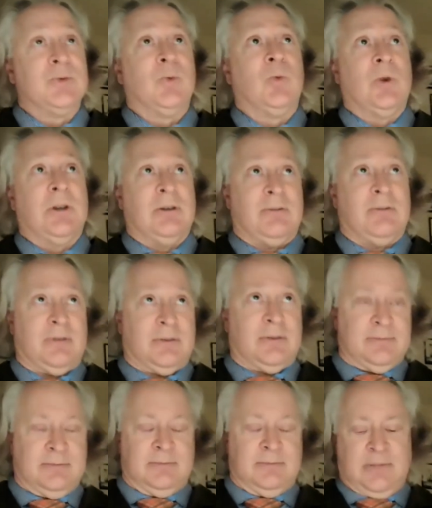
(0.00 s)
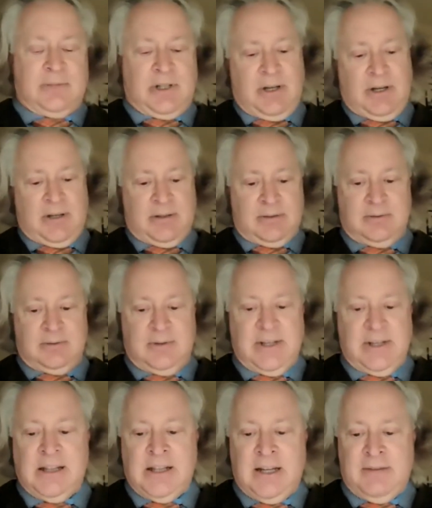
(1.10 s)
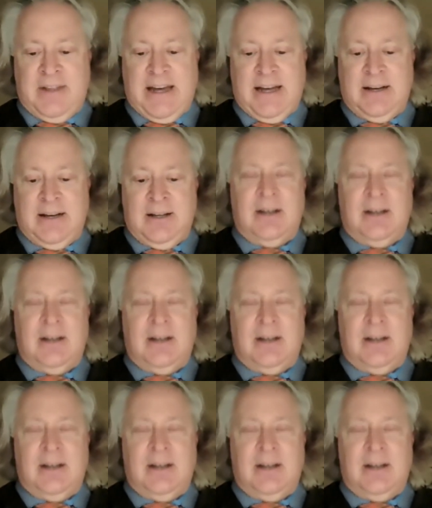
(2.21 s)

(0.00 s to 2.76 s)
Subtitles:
wonderful. They love that.